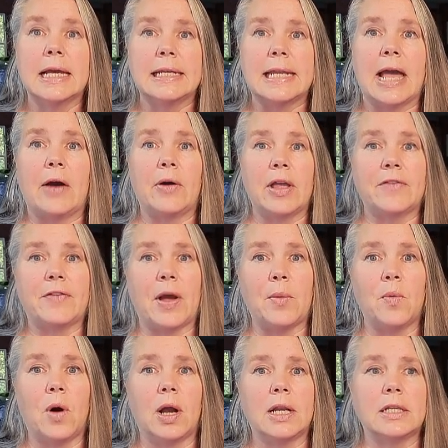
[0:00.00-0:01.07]
Now, if I
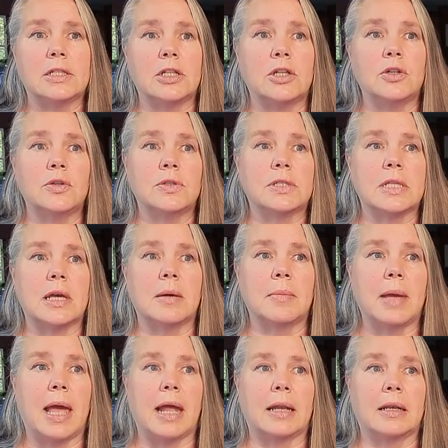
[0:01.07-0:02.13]
wanted to use them
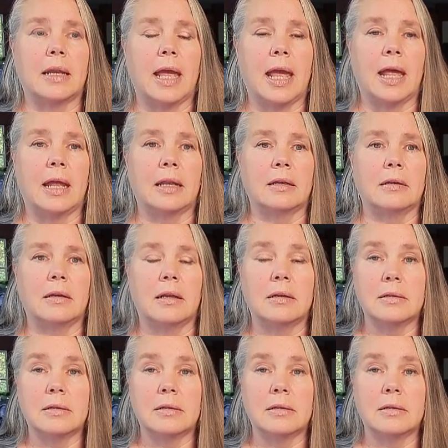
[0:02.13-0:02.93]
and